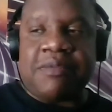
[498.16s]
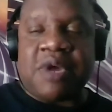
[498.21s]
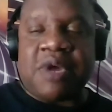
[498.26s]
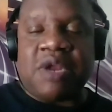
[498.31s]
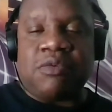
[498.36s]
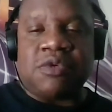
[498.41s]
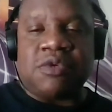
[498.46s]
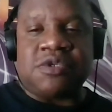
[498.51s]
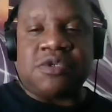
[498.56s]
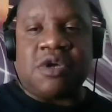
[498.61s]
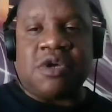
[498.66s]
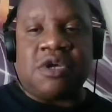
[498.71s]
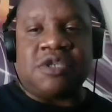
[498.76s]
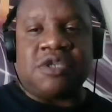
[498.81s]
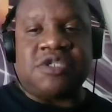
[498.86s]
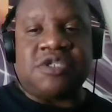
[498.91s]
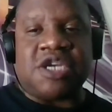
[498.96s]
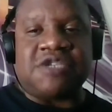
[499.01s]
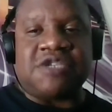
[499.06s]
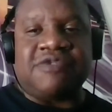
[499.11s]
was all
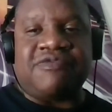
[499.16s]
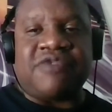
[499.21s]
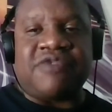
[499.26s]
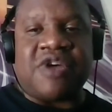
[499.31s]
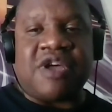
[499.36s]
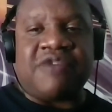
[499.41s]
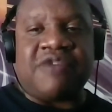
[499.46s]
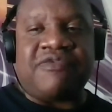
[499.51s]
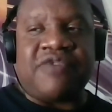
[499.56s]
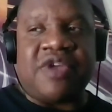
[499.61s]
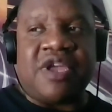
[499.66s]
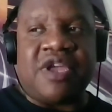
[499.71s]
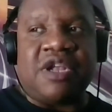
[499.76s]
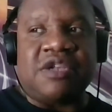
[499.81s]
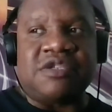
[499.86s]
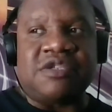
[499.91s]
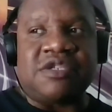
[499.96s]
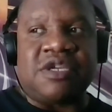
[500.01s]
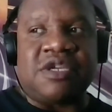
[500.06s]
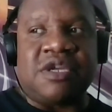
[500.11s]
Jackson 5 fans.